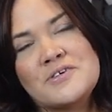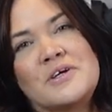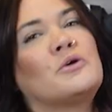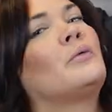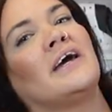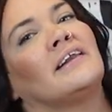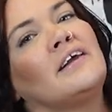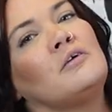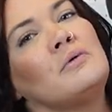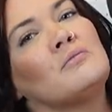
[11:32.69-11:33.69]
going to weigh a
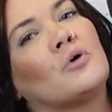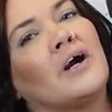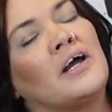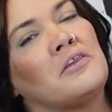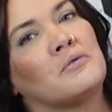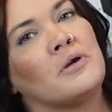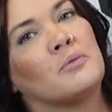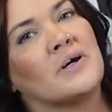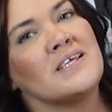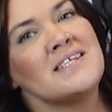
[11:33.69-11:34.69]
little bit more at
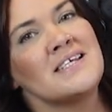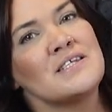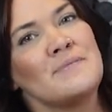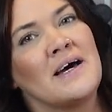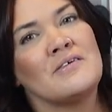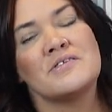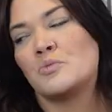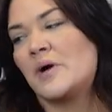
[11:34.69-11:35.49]
3.6 pounds,